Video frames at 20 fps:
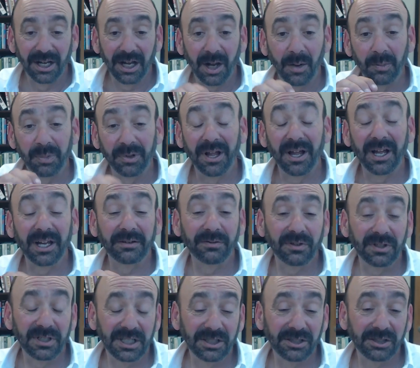applying
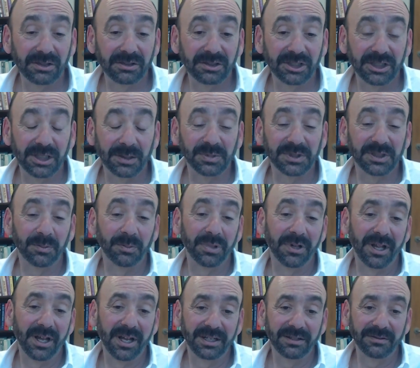for internships,
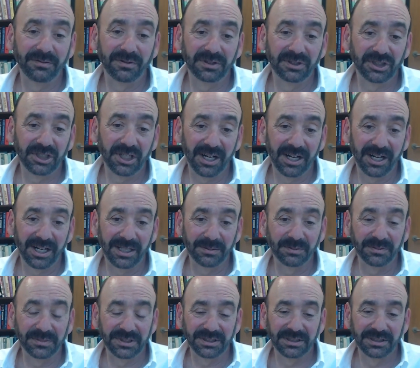applying for
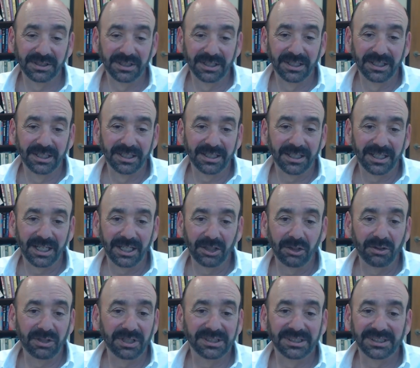jobs, and
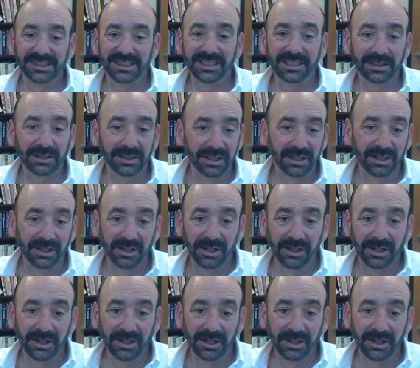you can see